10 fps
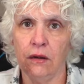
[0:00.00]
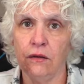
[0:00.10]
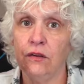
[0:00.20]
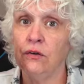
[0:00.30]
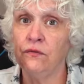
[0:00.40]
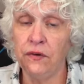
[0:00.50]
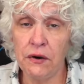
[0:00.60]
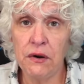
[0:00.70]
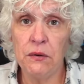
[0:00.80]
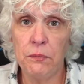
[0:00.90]
They're
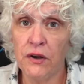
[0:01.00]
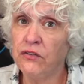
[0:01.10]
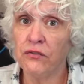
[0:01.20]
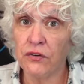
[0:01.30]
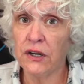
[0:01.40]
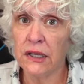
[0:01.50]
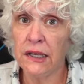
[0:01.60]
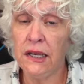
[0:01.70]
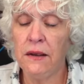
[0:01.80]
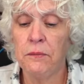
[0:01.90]
very budget
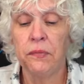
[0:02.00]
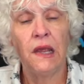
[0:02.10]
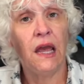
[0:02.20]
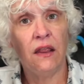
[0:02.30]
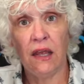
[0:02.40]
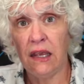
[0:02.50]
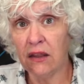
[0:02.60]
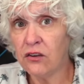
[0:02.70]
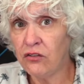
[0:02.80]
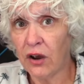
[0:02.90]
friendly and they
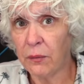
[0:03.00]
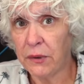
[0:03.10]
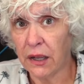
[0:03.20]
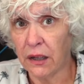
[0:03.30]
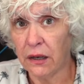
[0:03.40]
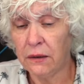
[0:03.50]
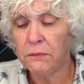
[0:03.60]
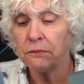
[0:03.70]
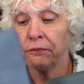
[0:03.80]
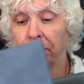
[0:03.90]
get the job done.
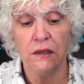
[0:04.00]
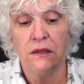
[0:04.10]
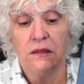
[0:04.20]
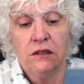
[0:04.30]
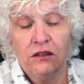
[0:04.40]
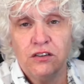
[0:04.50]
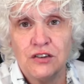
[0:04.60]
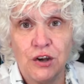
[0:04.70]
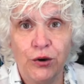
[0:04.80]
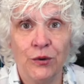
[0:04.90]

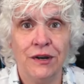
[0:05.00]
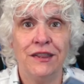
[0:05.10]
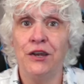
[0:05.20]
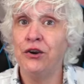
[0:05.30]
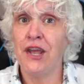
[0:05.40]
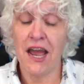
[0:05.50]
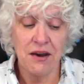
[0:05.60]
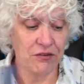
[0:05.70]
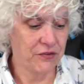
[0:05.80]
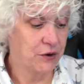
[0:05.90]
So there you
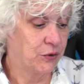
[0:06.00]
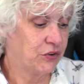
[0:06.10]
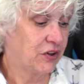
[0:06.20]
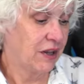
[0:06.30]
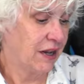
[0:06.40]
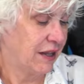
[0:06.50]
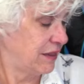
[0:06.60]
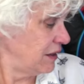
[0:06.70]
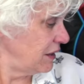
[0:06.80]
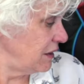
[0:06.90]
have it, folks. I
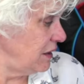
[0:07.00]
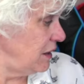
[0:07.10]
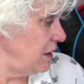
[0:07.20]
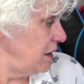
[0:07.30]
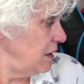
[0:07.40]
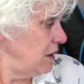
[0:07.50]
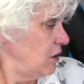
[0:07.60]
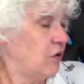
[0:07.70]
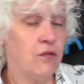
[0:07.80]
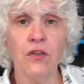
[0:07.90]
think
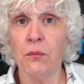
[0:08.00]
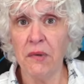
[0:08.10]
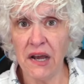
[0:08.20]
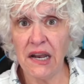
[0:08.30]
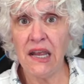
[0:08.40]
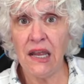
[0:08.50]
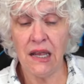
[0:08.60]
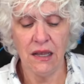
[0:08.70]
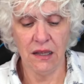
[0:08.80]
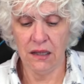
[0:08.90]
for the
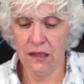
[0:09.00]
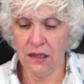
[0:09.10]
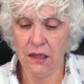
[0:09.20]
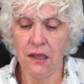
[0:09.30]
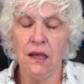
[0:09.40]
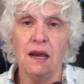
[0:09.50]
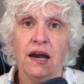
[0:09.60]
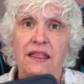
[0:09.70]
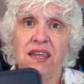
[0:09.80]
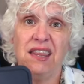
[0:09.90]
money,
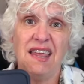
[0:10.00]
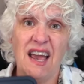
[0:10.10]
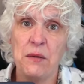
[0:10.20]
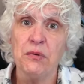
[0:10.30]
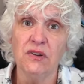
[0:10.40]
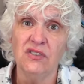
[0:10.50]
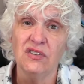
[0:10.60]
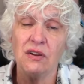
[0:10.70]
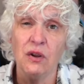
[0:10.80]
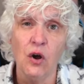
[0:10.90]
I think the Apple is a
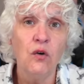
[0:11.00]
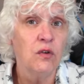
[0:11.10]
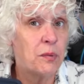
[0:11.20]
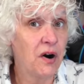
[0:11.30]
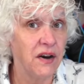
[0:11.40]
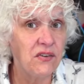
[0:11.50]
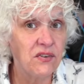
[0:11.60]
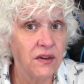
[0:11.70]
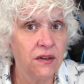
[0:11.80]
little overpriced.